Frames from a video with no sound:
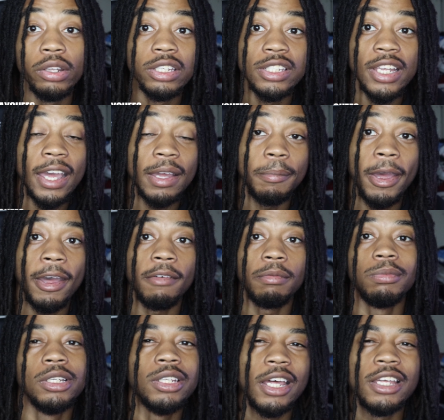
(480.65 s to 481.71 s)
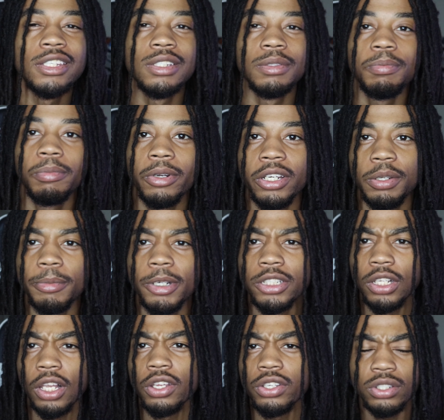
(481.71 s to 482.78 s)
know the exact math, but that's pretty
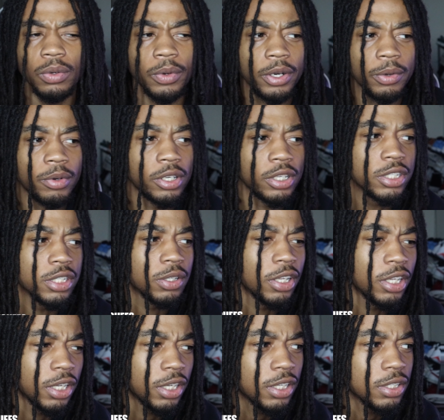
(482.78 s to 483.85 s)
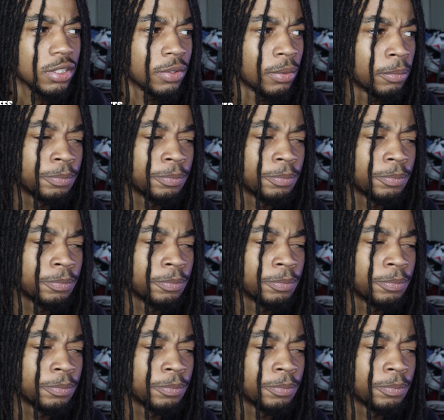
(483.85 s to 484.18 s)
much close to what it is.